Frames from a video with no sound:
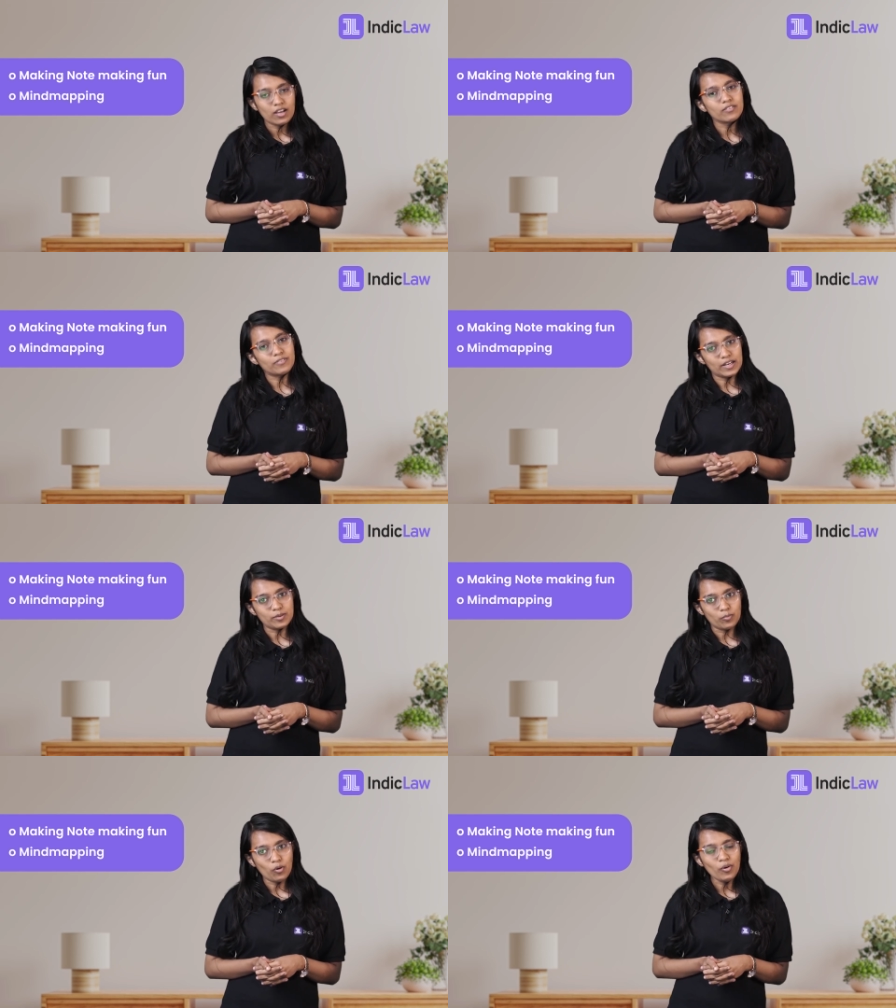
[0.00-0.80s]

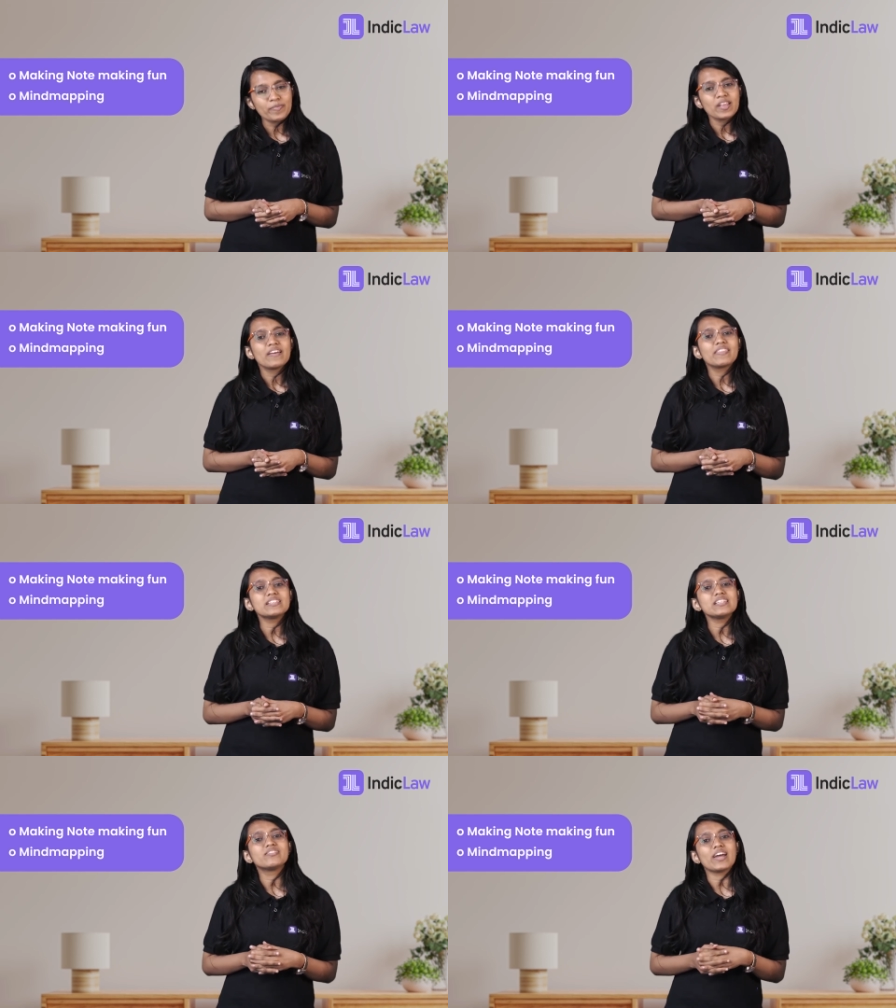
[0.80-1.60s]
Furthermore, this
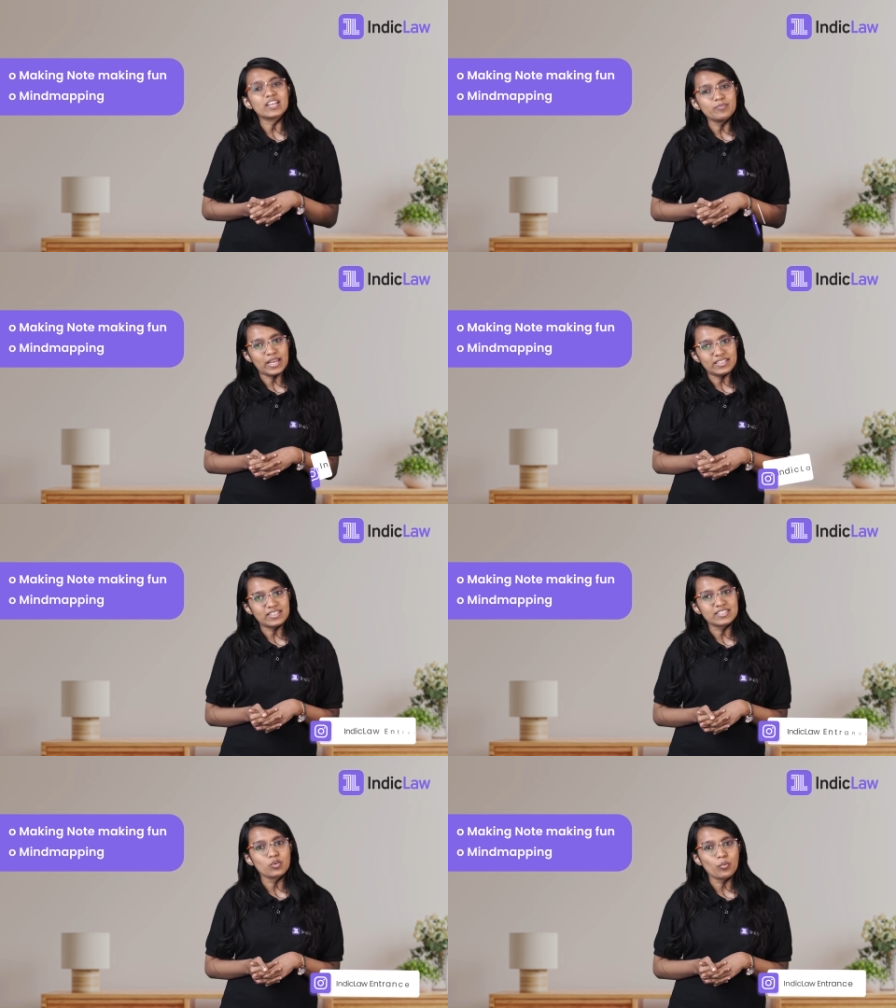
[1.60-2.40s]
is recommended
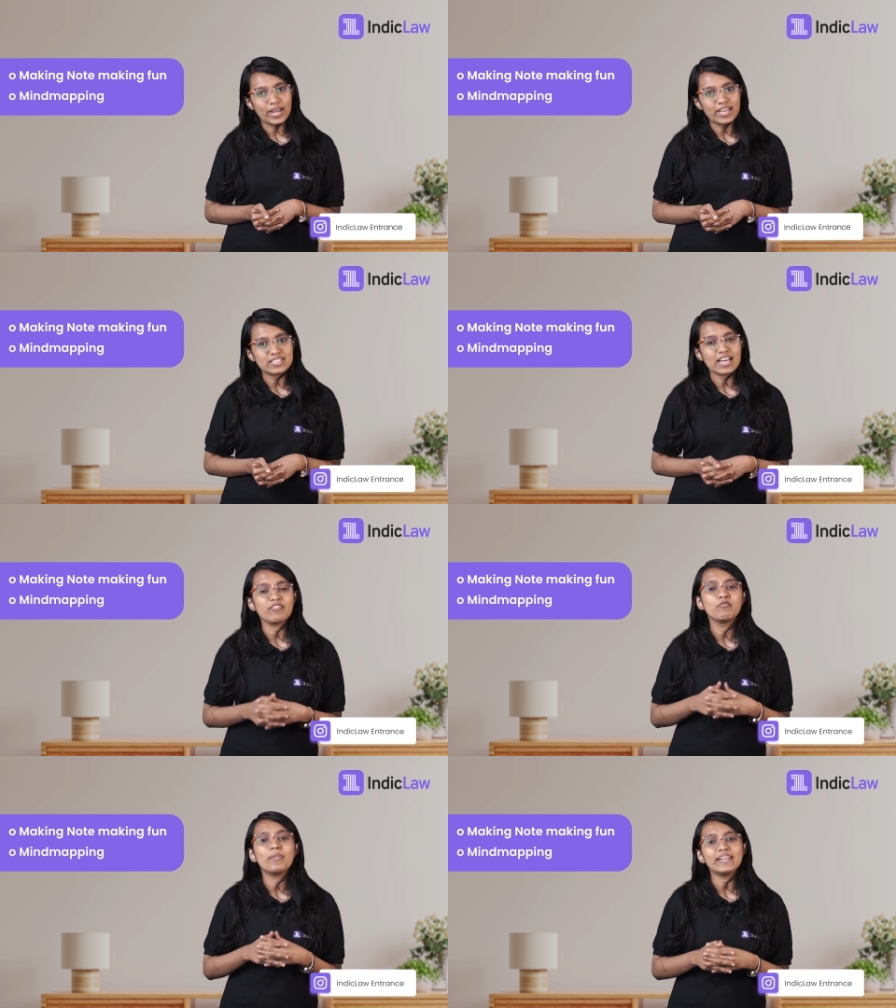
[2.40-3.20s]
as a way to
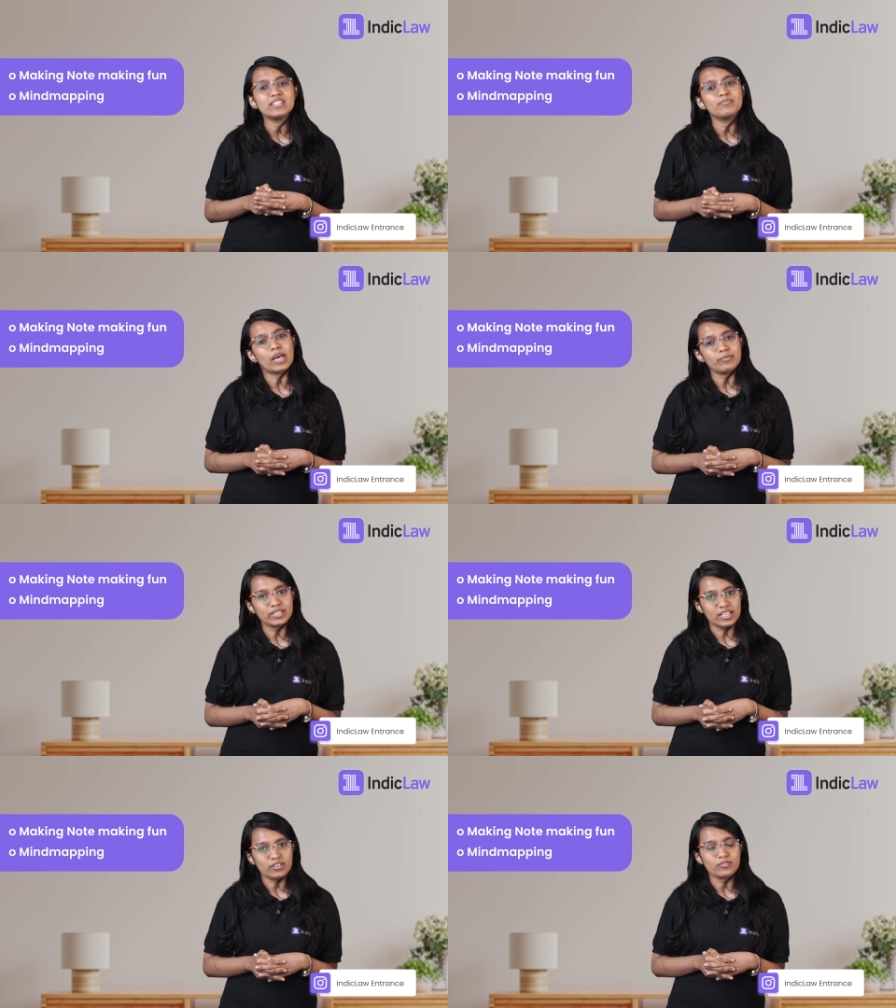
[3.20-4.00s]
have better
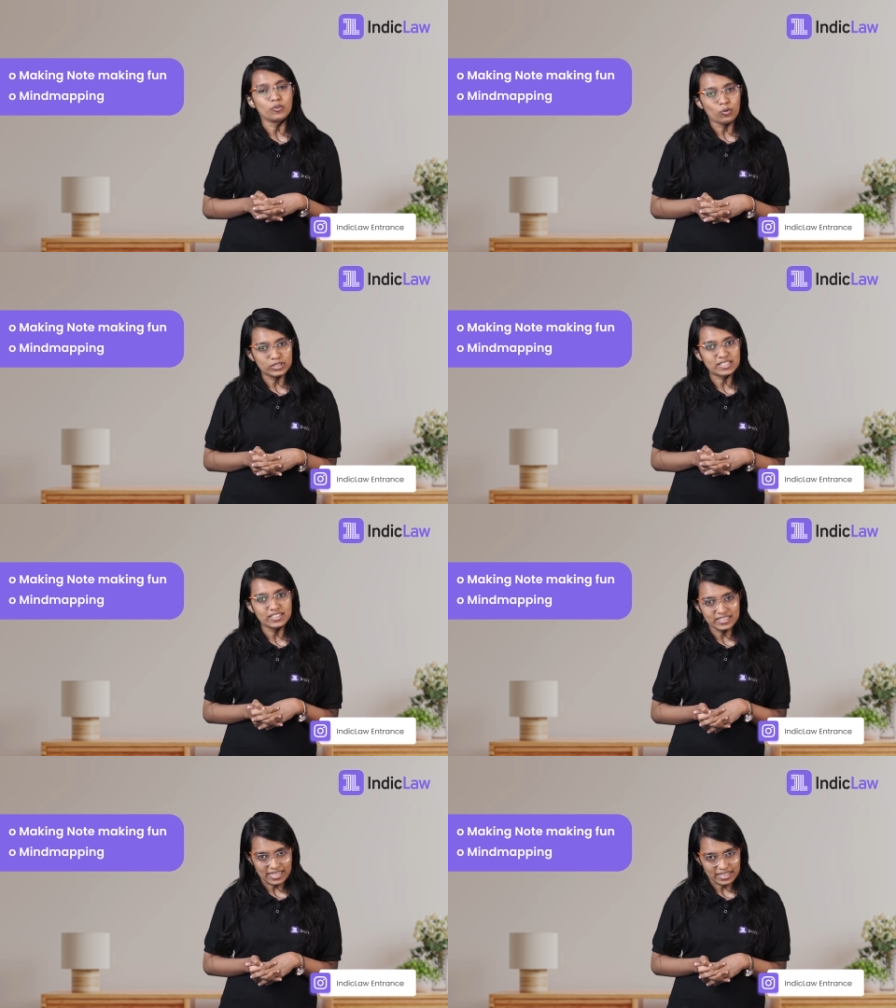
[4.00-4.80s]
memory of your notes
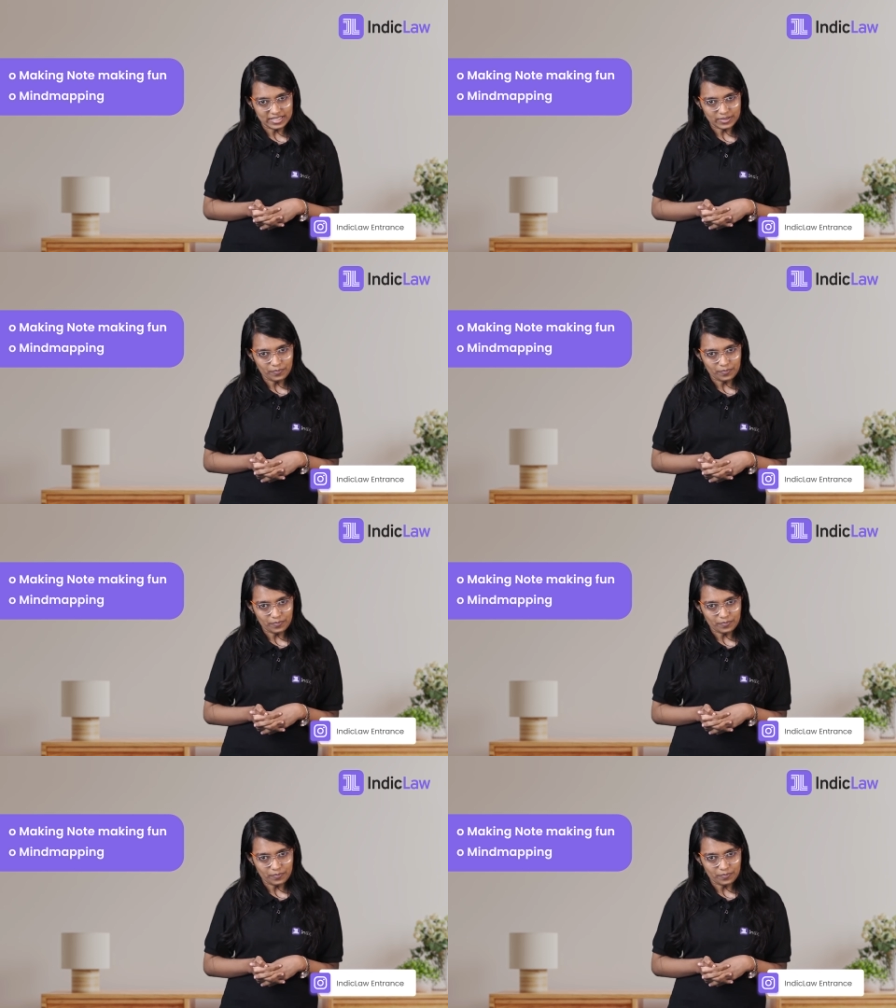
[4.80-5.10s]
content.